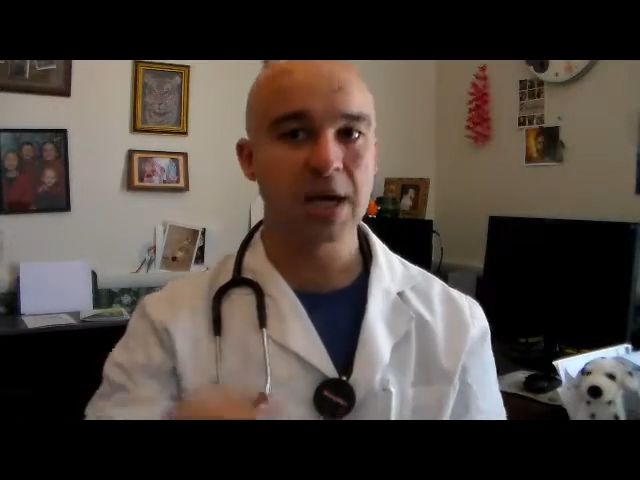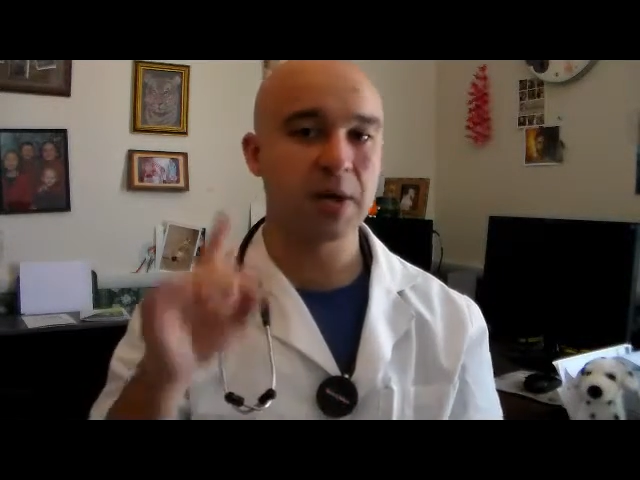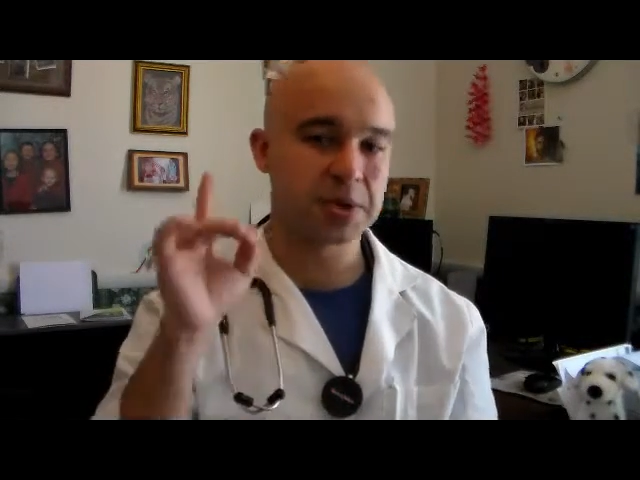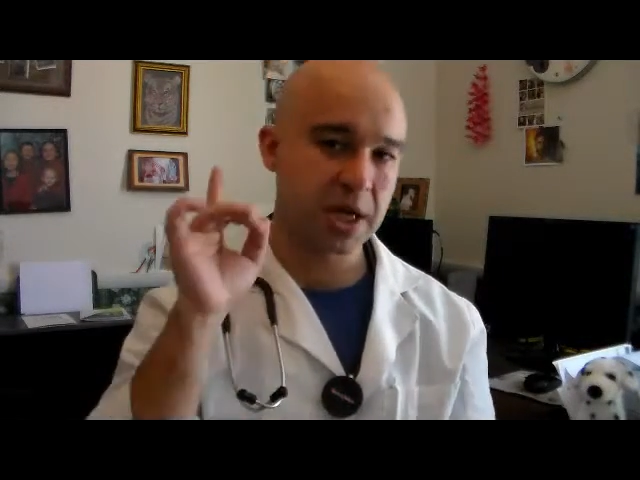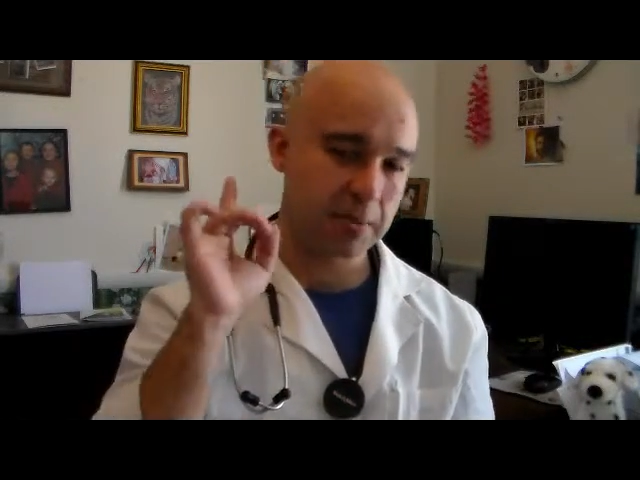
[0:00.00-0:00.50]

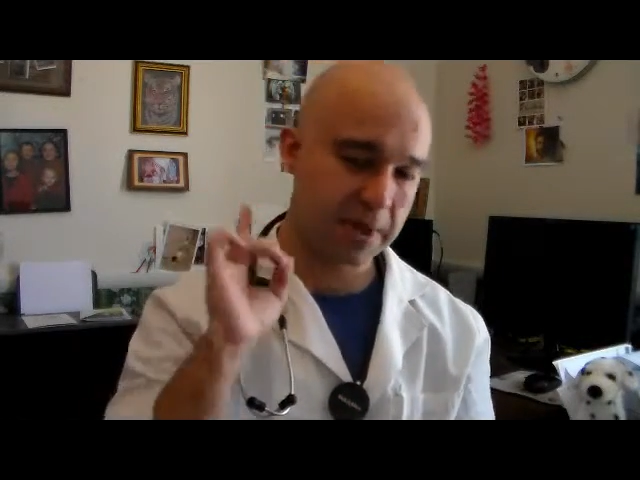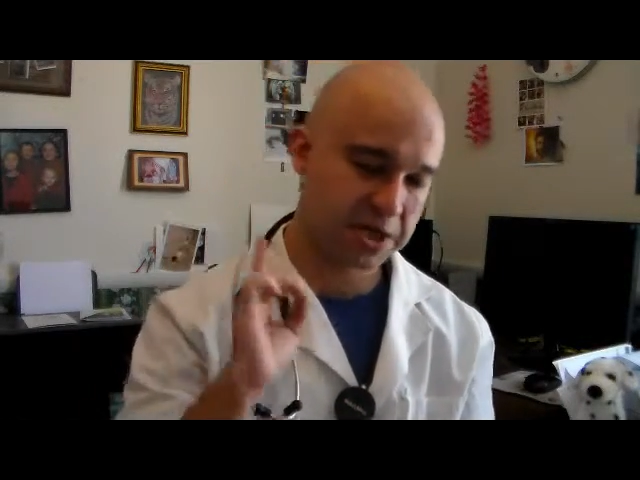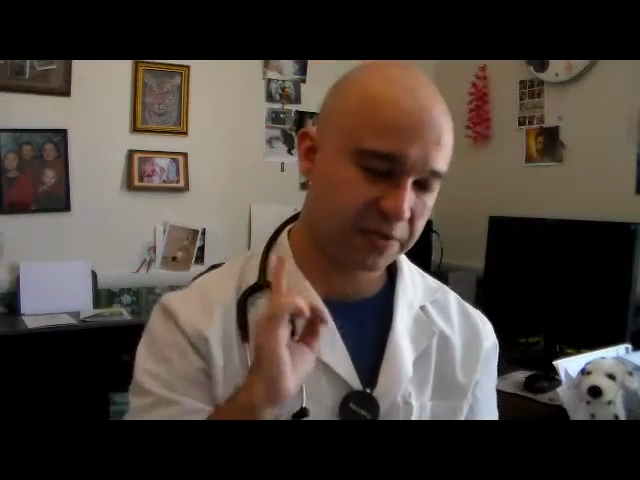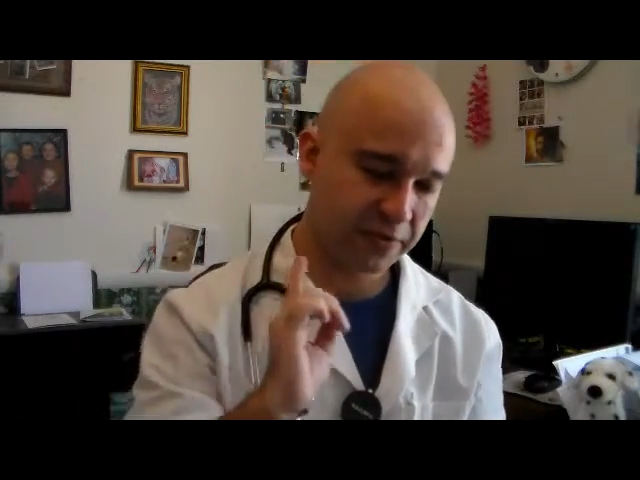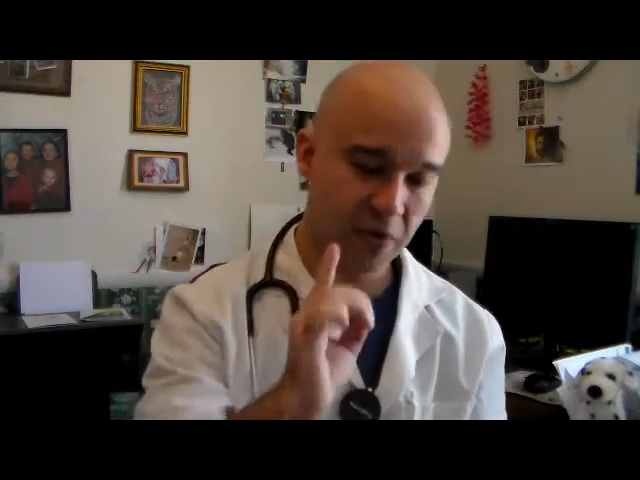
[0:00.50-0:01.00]
Now it's got a
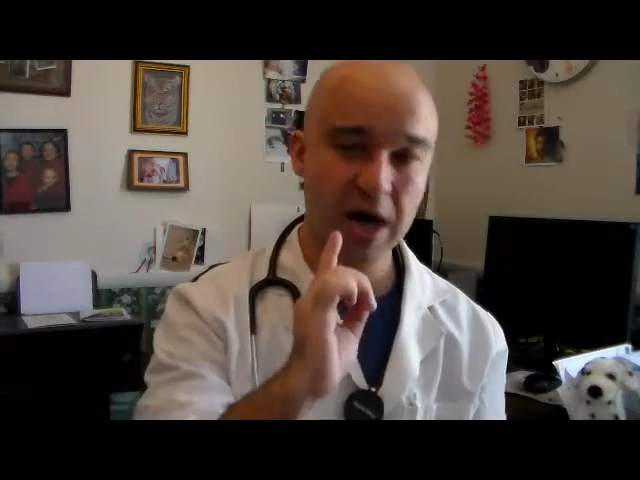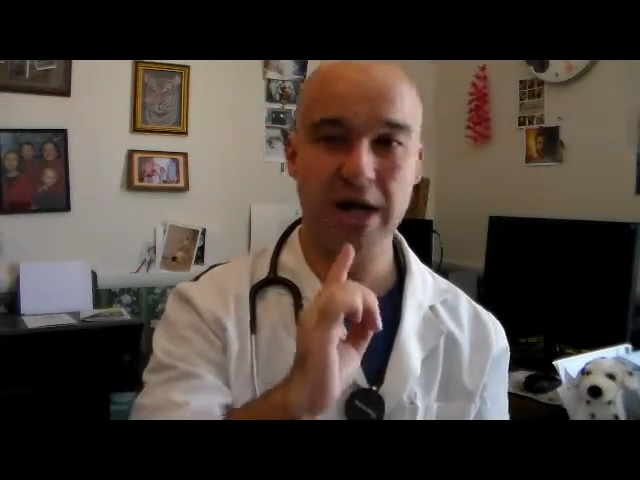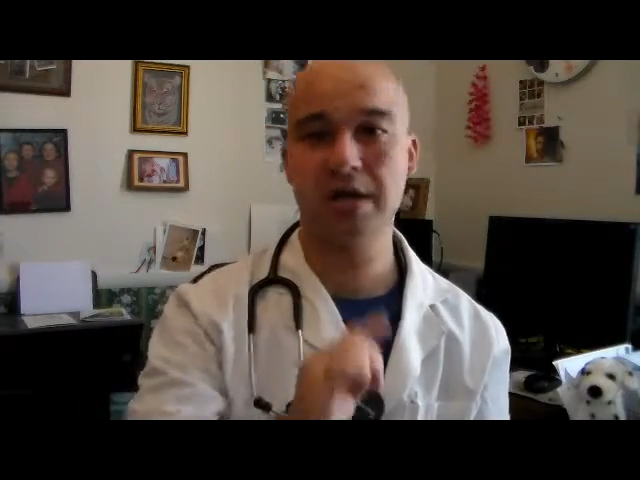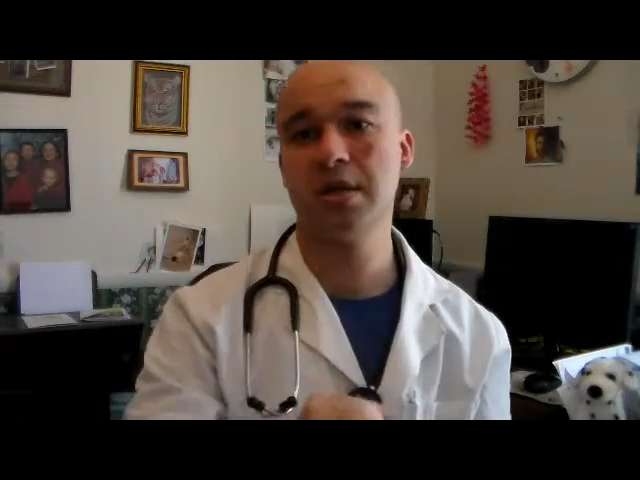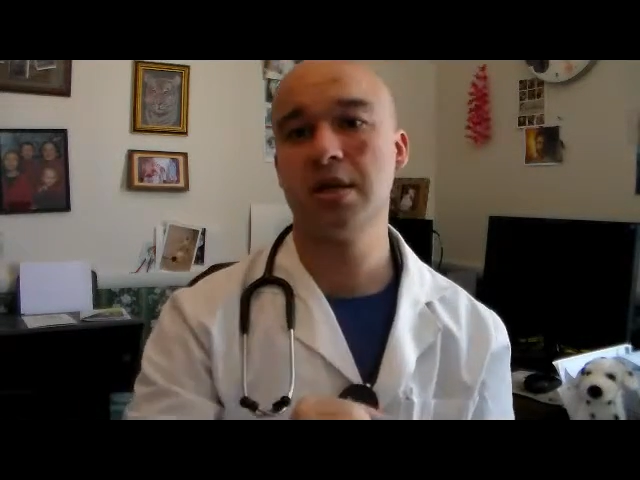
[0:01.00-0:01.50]
best
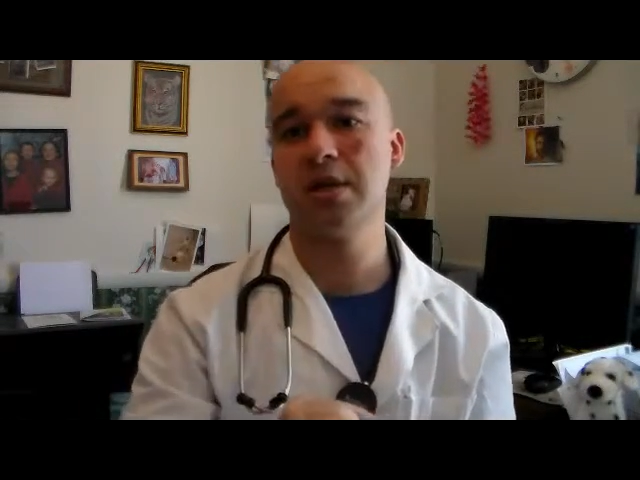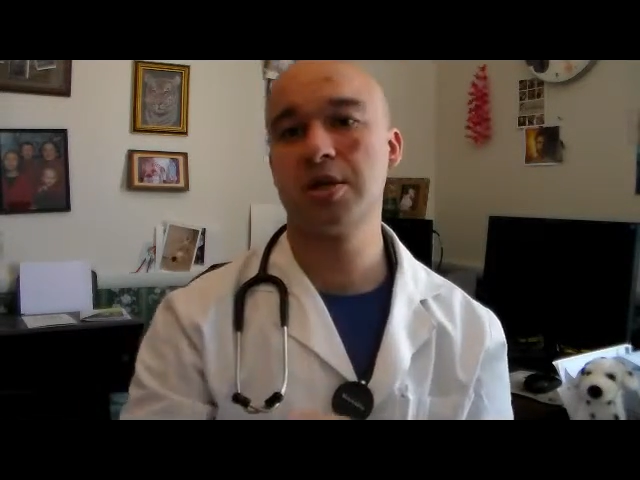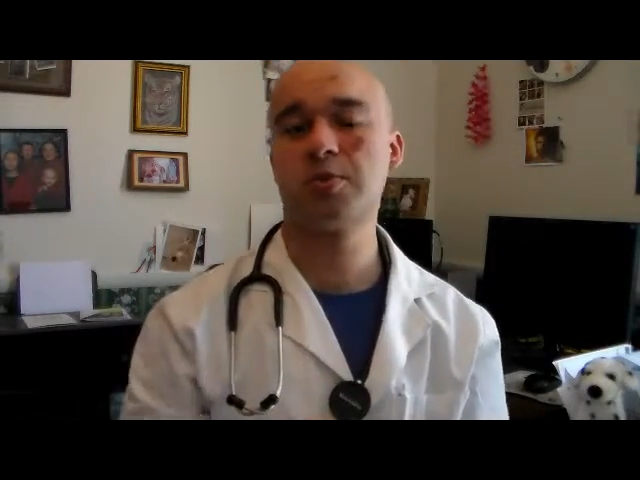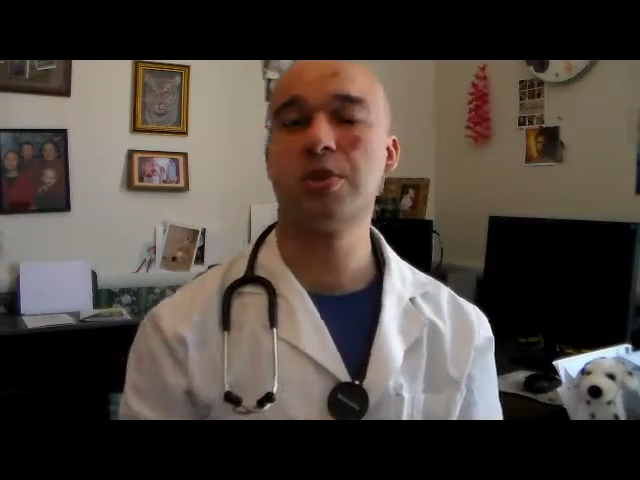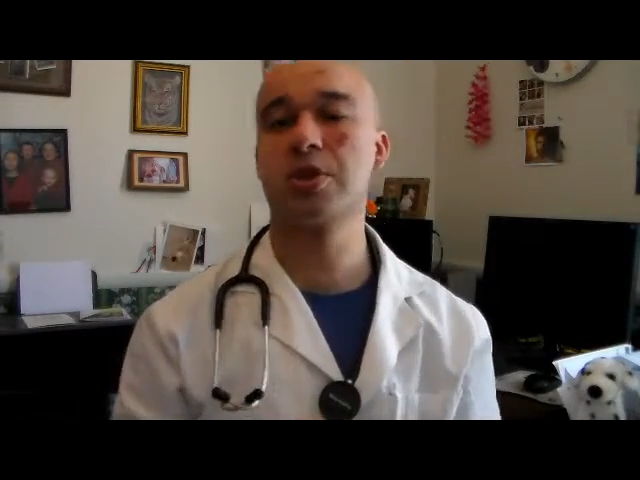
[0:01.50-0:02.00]
friend.
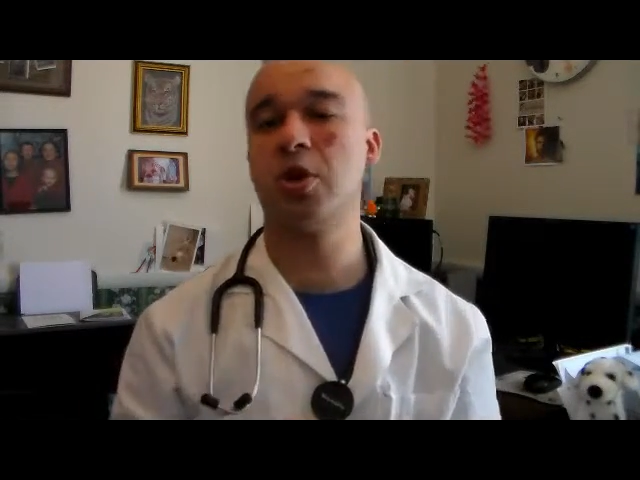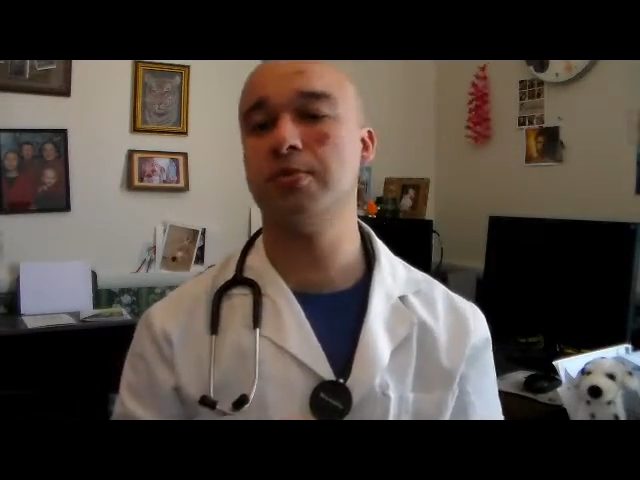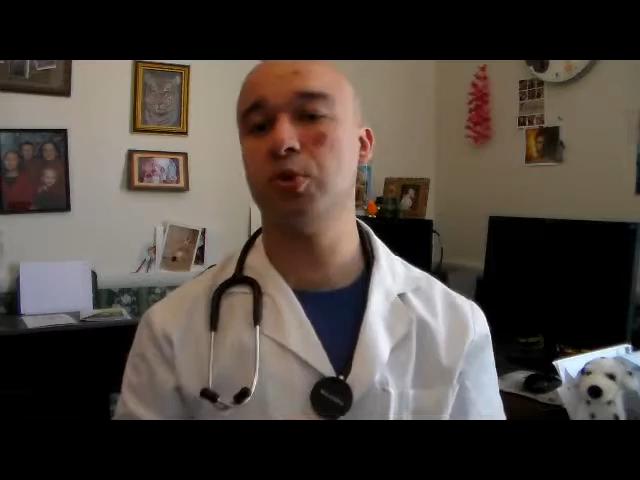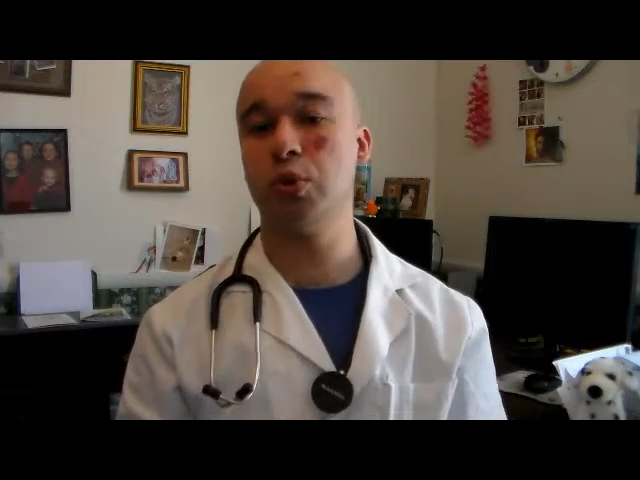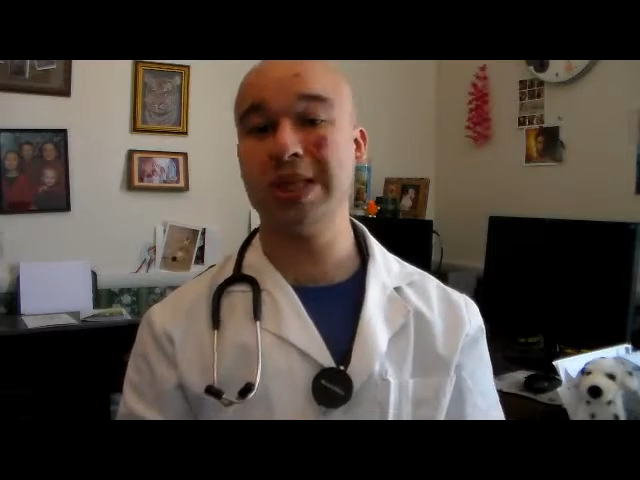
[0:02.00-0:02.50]
This one is
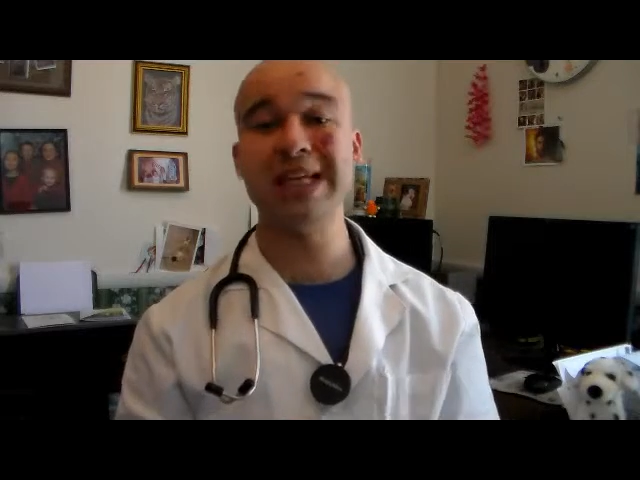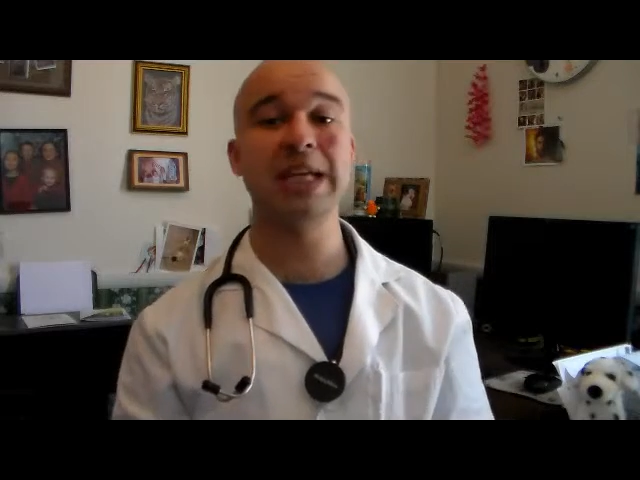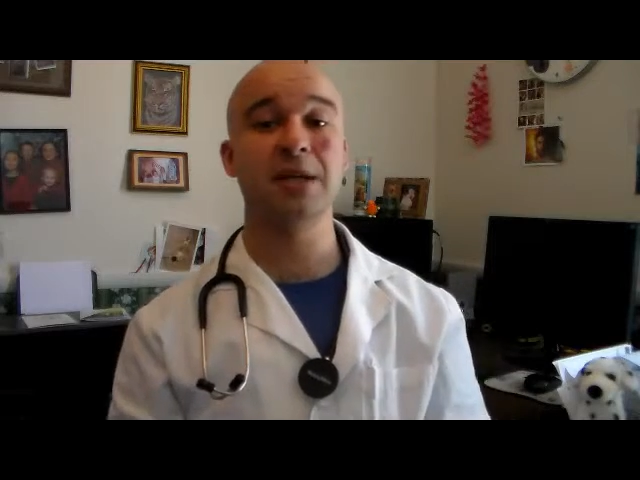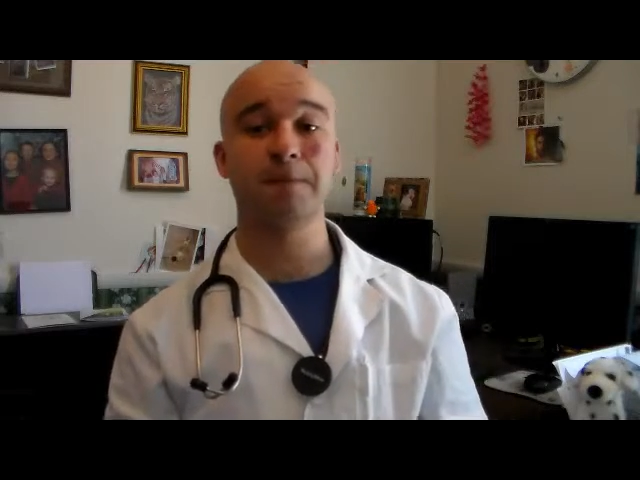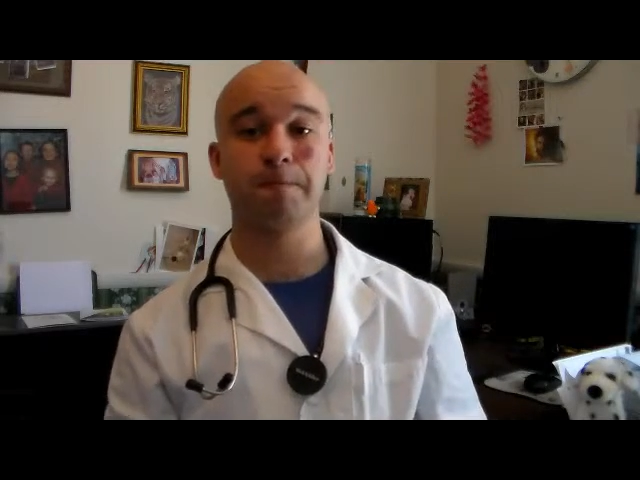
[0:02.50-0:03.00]
called Muli.